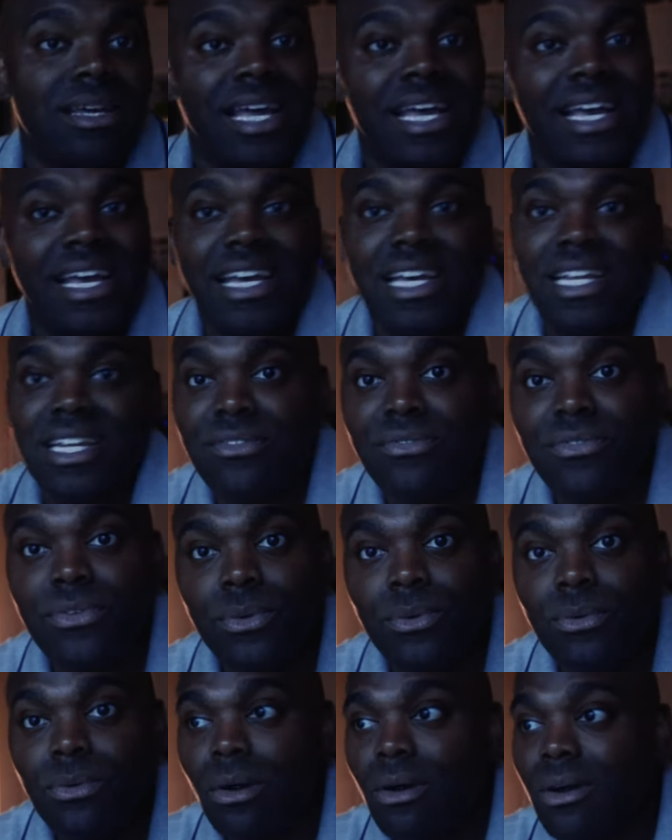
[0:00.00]
and if
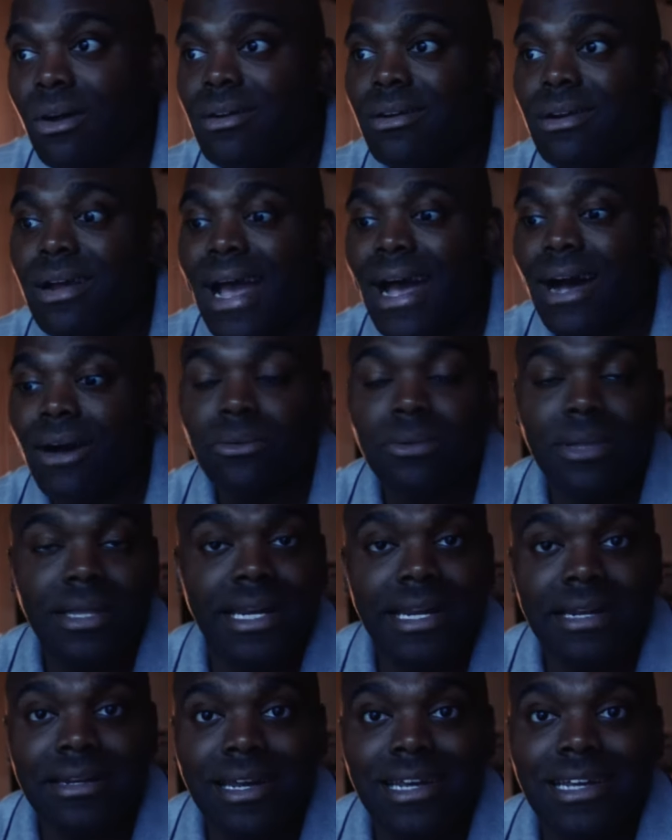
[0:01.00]
you are out late
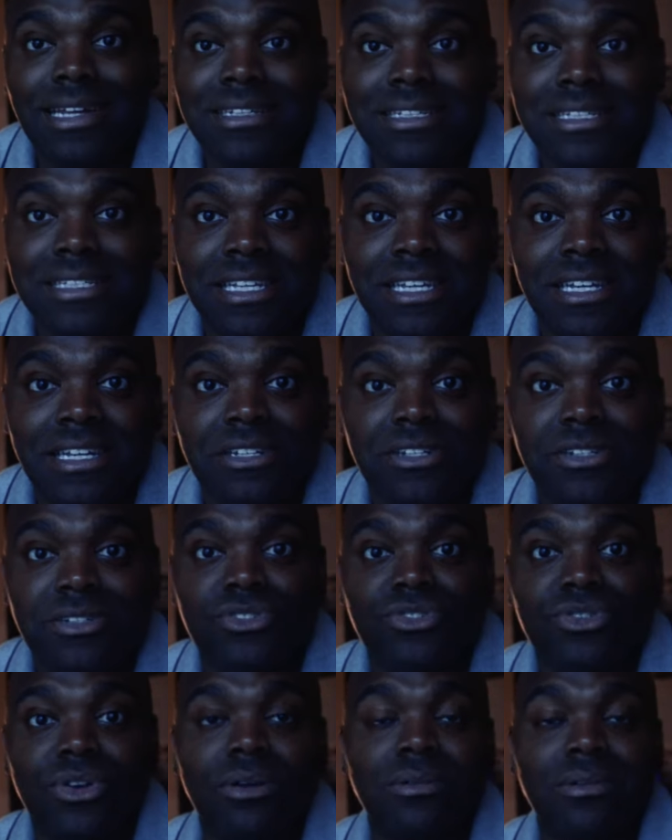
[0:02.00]
at night in the SED,
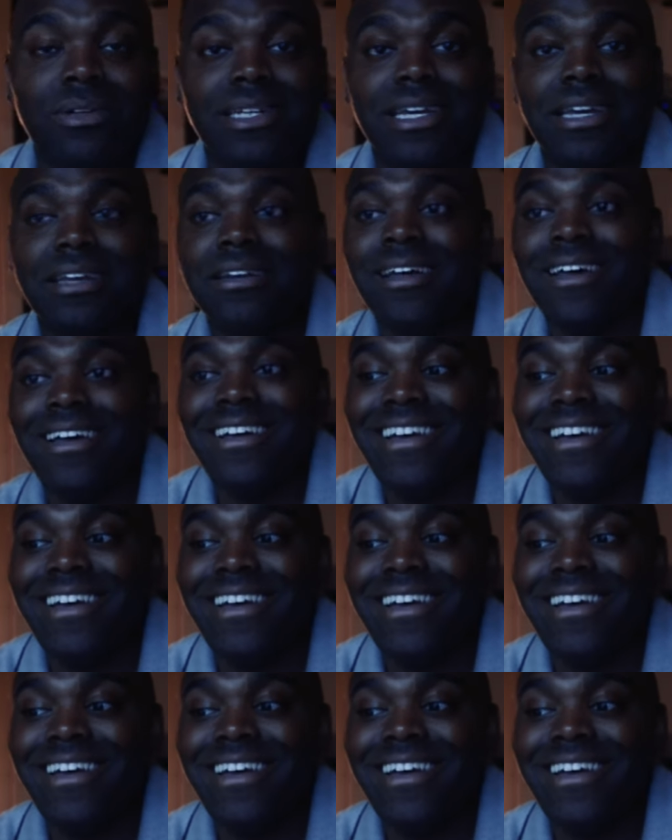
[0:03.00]
drunk and